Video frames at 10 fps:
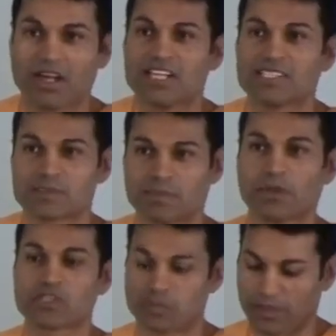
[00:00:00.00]

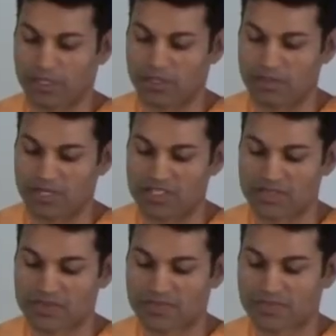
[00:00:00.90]
spiritual
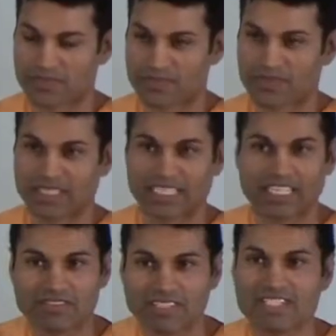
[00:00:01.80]
pilgrimage,
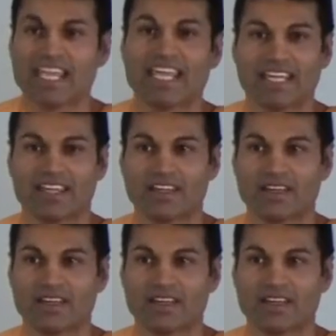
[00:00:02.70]
even today,